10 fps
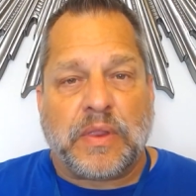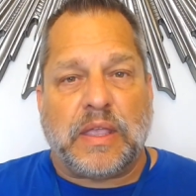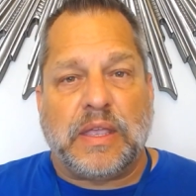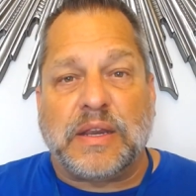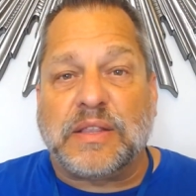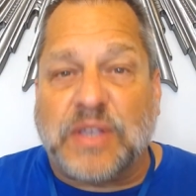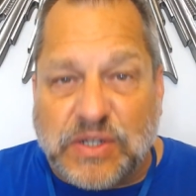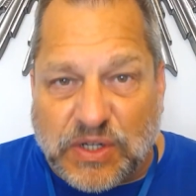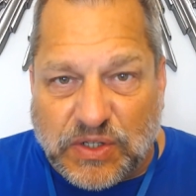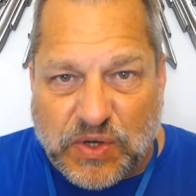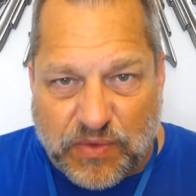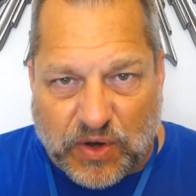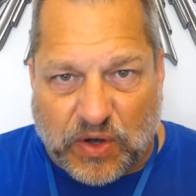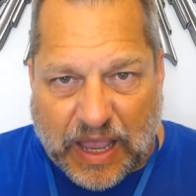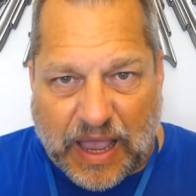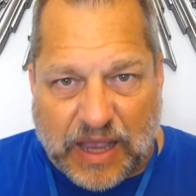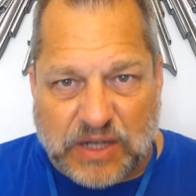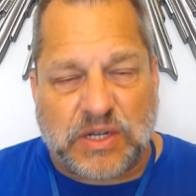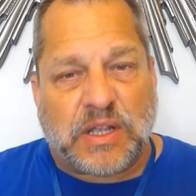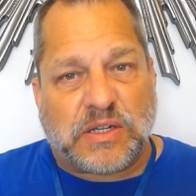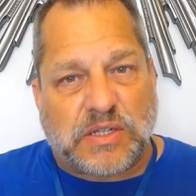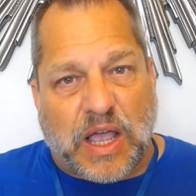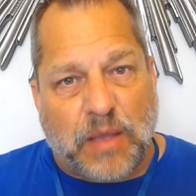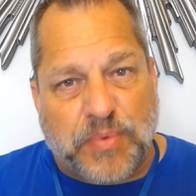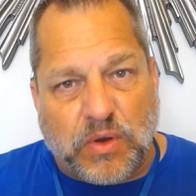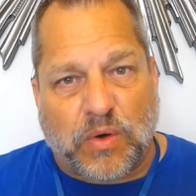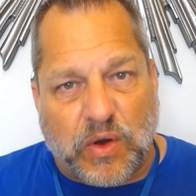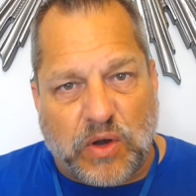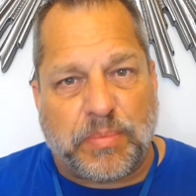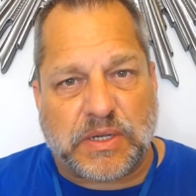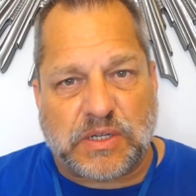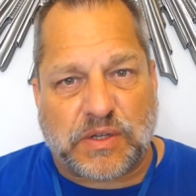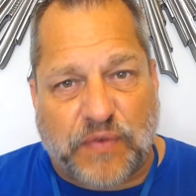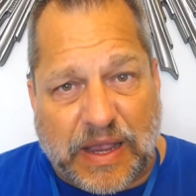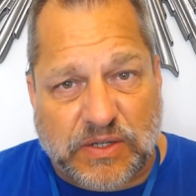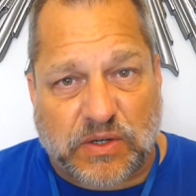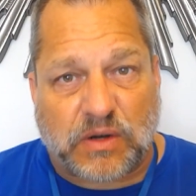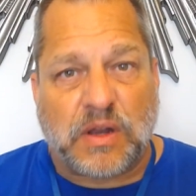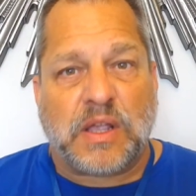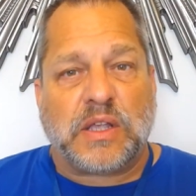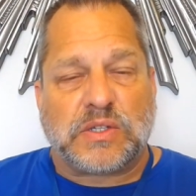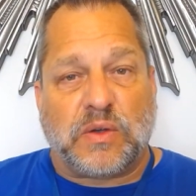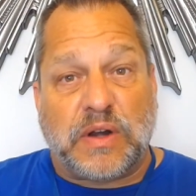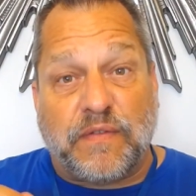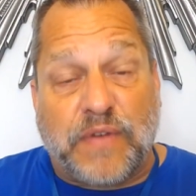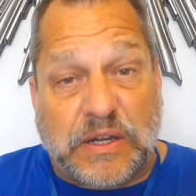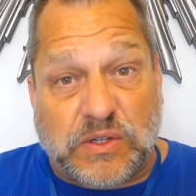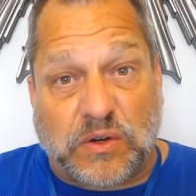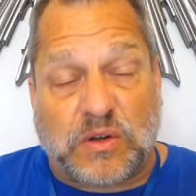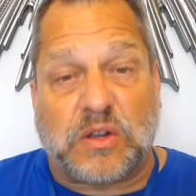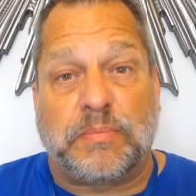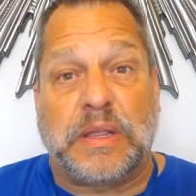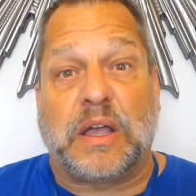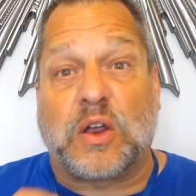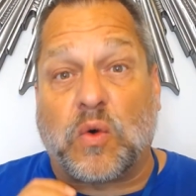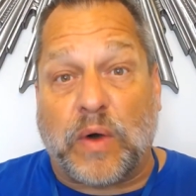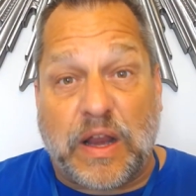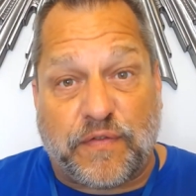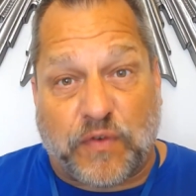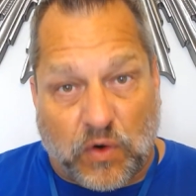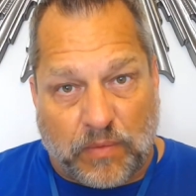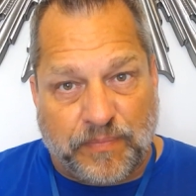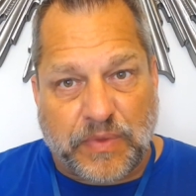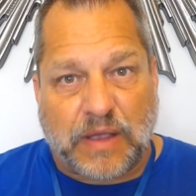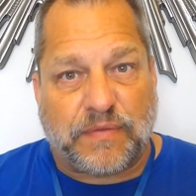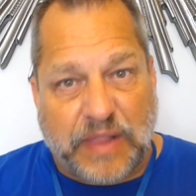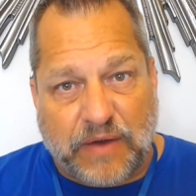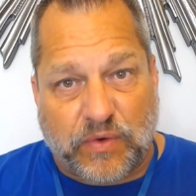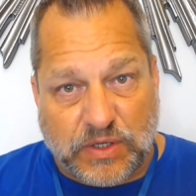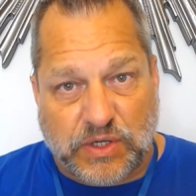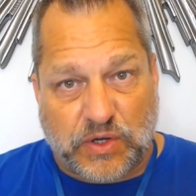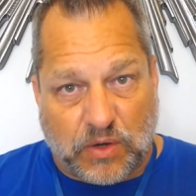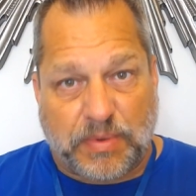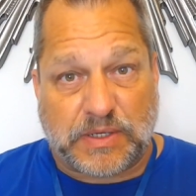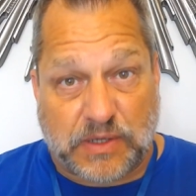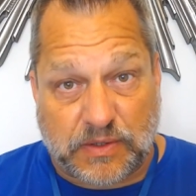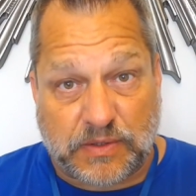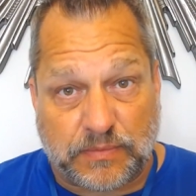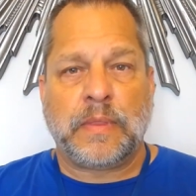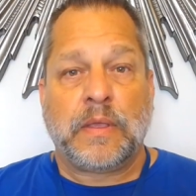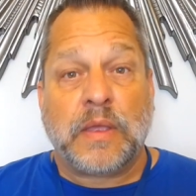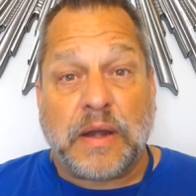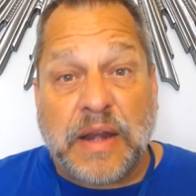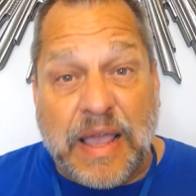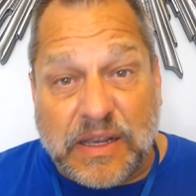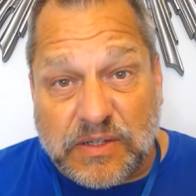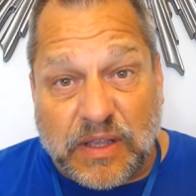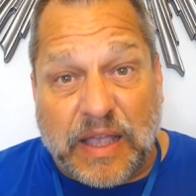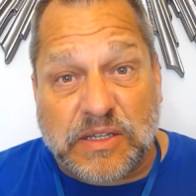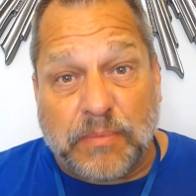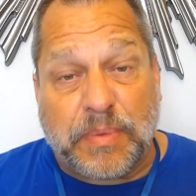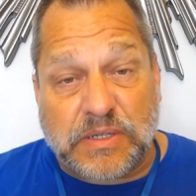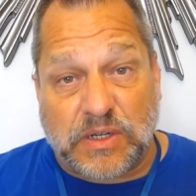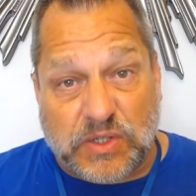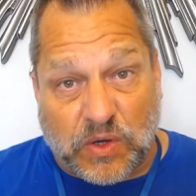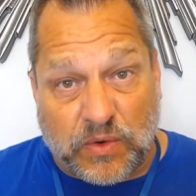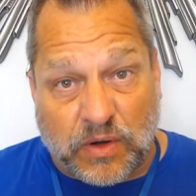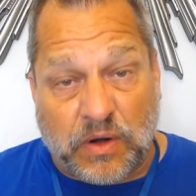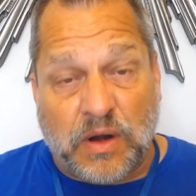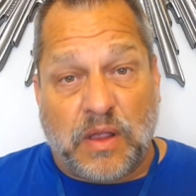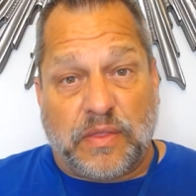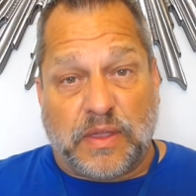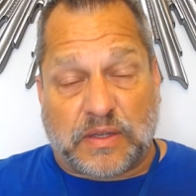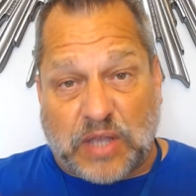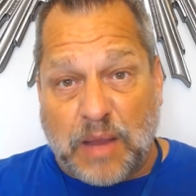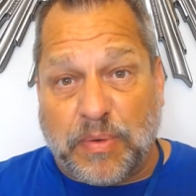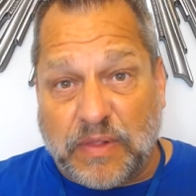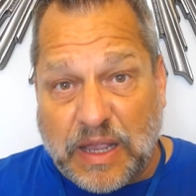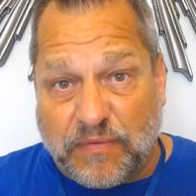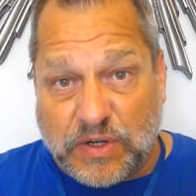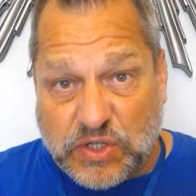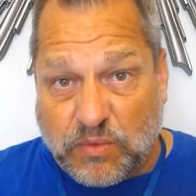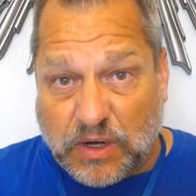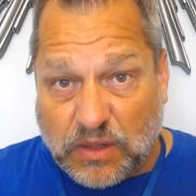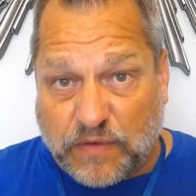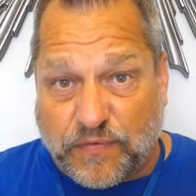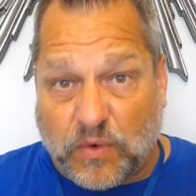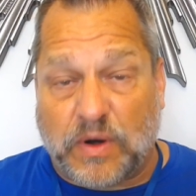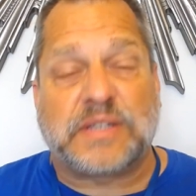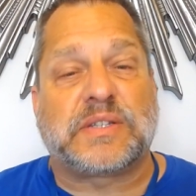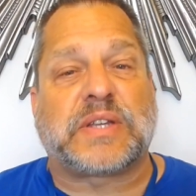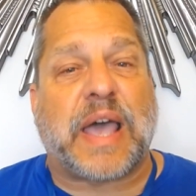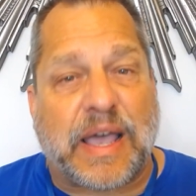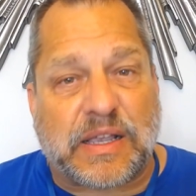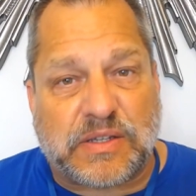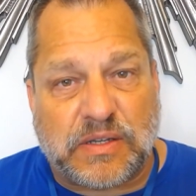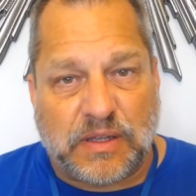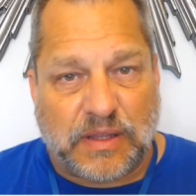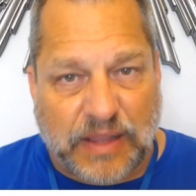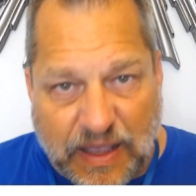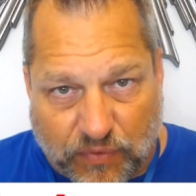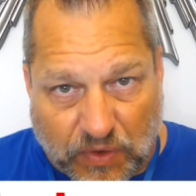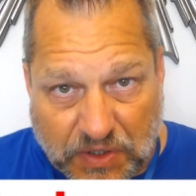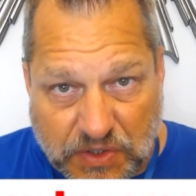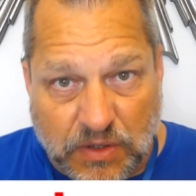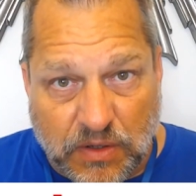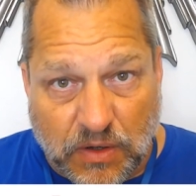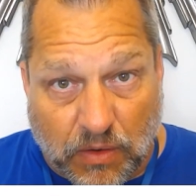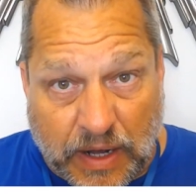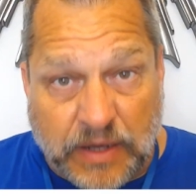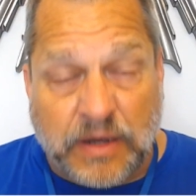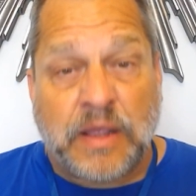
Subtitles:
in addition to their cash to help you grow your business faster. So an investor could be a great form of leverage in your business. Next, as a business owner, the type of leverage you want to look for is tax leverage, all right?